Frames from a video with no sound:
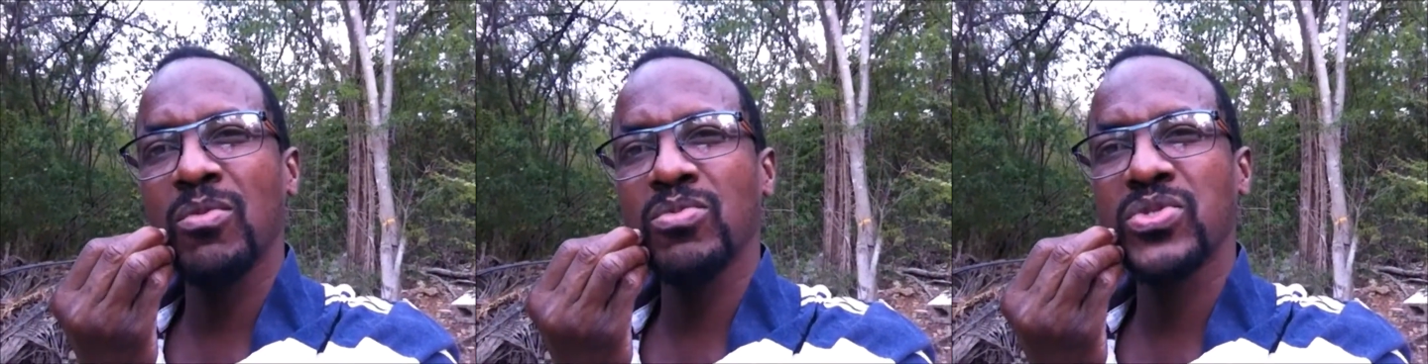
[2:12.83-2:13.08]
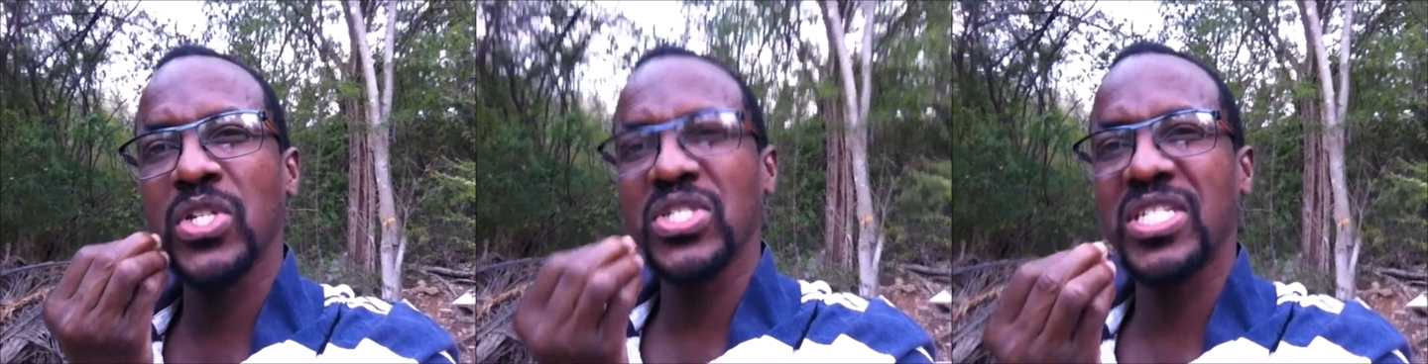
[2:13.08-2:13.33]

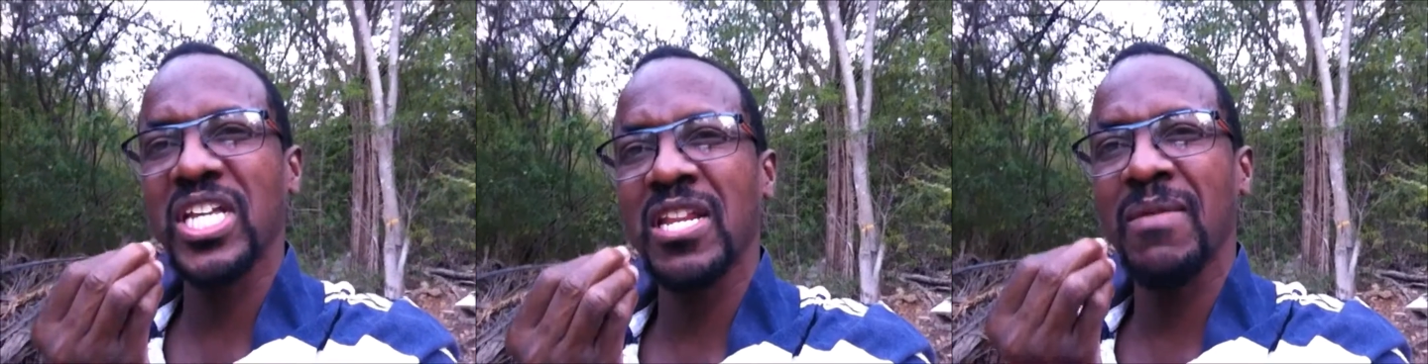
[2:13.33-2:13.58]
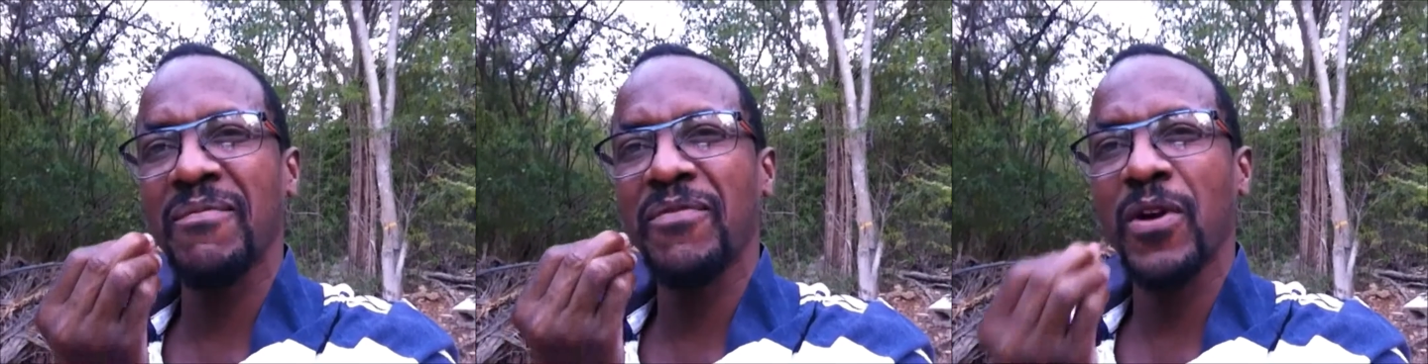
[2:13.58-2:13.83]
sustain
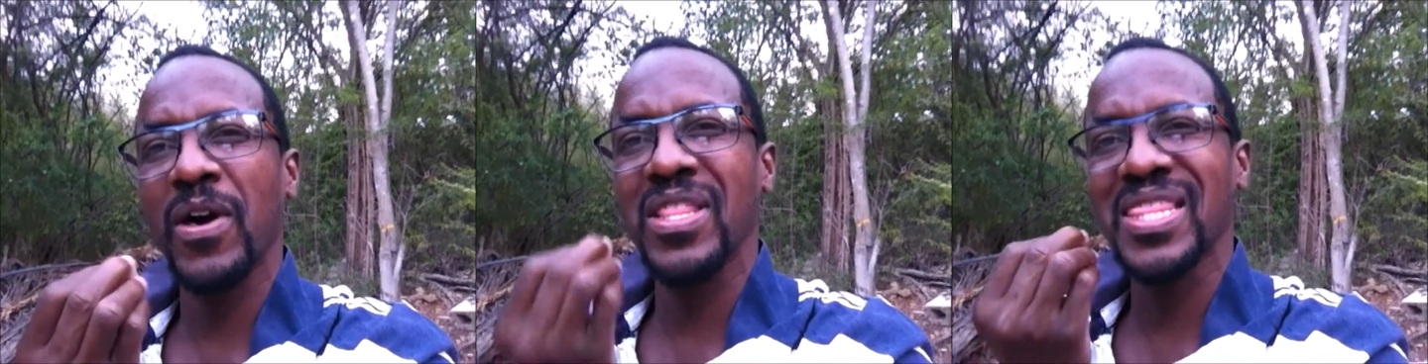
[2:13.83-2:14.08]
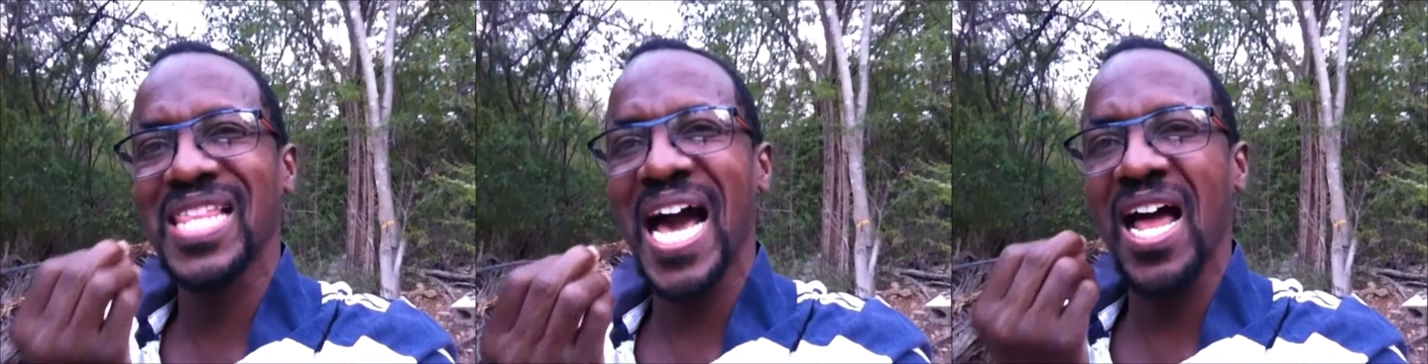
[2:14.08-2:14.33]
them for
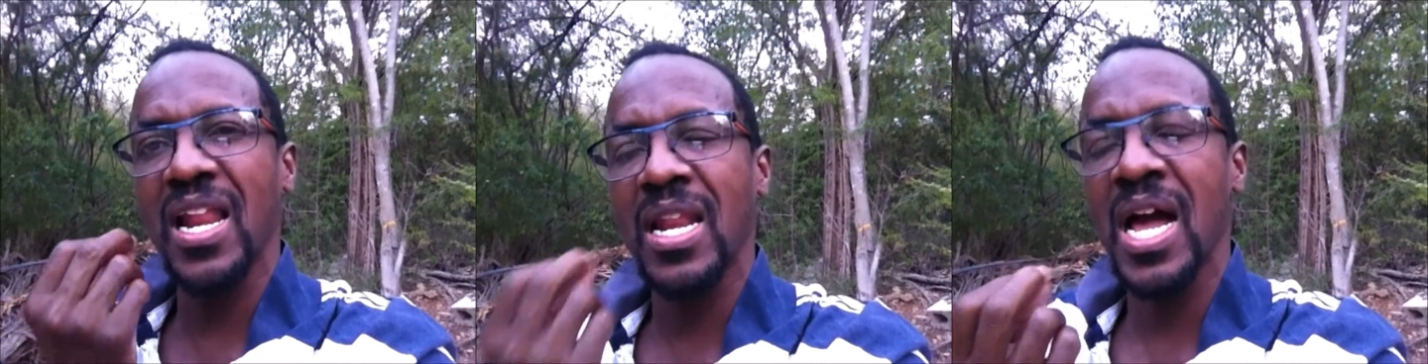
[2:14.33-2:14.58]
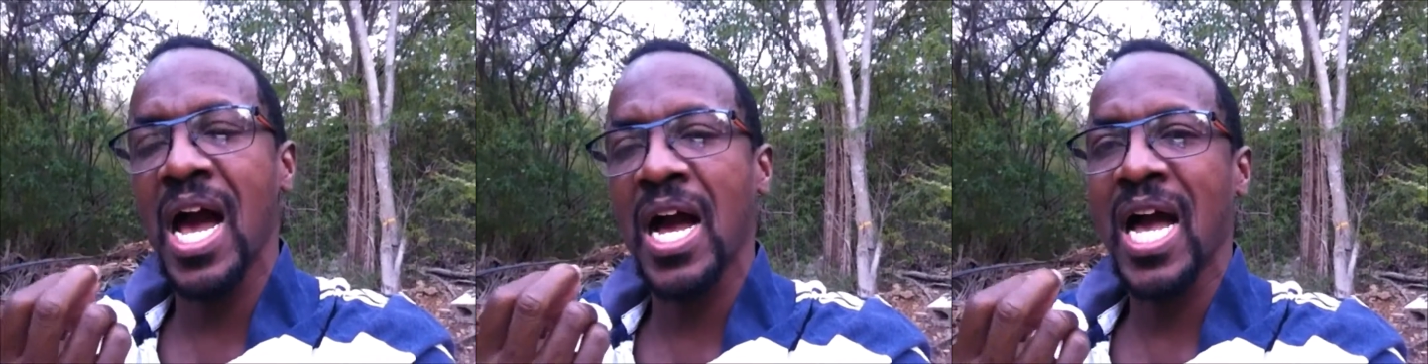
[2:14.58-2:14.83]
that
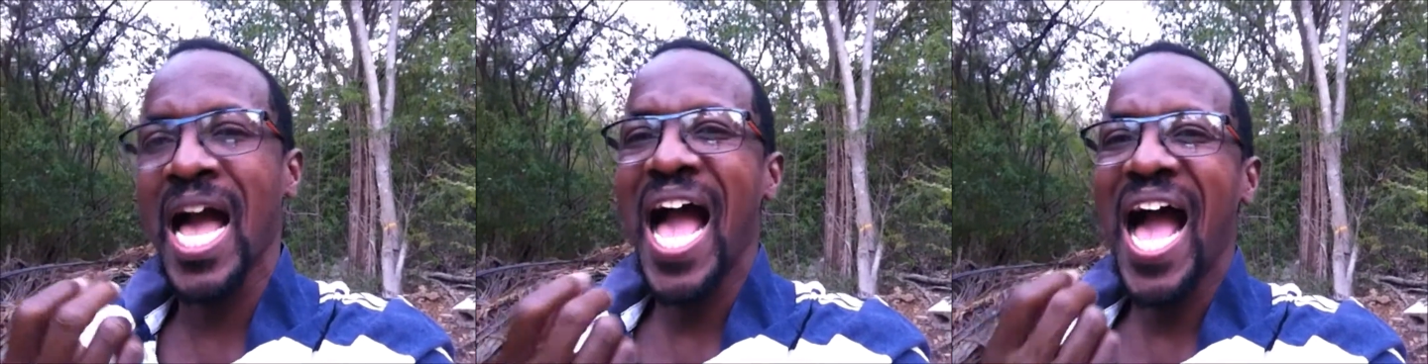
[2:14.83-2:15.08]
long.